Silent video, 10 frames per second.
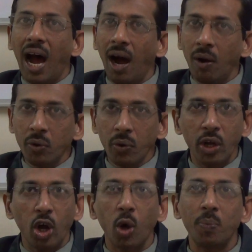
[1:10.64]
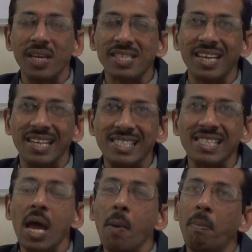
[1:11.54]
how to develop their skills,
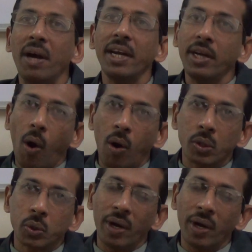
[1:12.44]
but it also